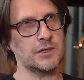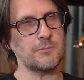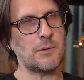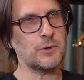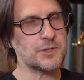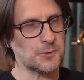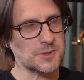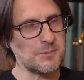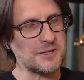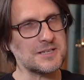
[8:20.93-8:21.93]
And I remember we
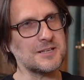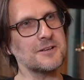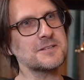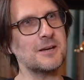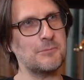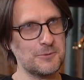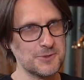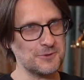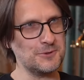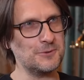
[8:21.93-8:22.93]
talked about this last time I
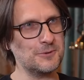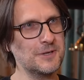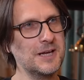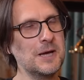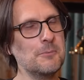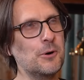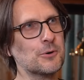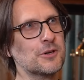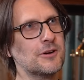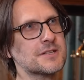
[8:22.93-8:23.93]
was on your
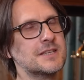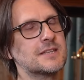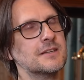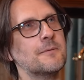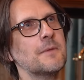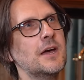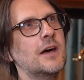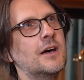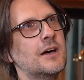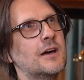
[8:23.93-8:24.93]
podcast, is that
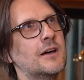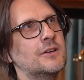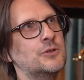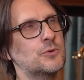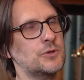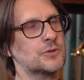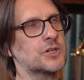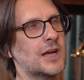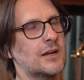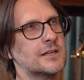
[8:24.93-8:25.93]
your
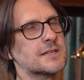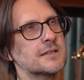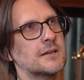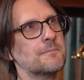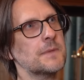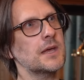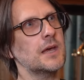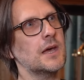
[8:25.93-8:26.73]
channel, is that